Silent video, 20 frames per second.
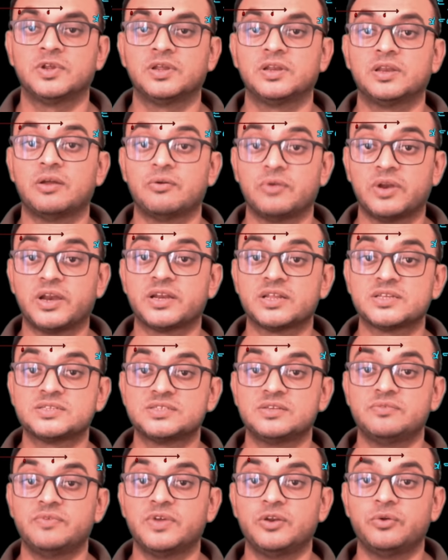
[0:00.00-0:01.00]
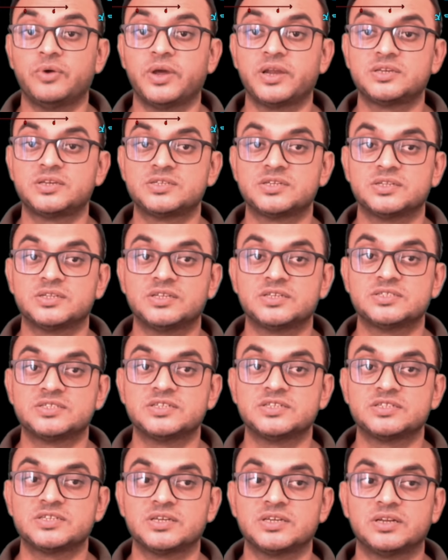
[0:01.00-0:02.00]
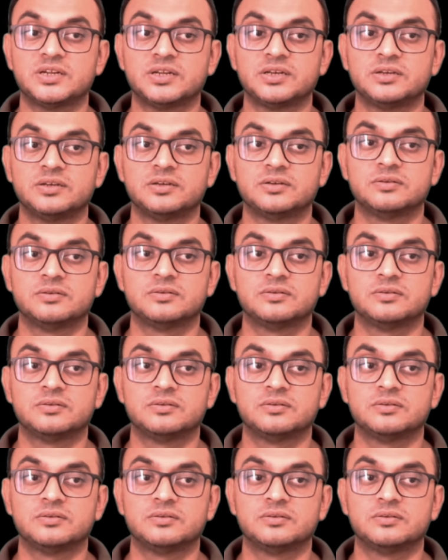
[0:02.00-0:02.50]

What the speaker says: Now let us evaluate this integral.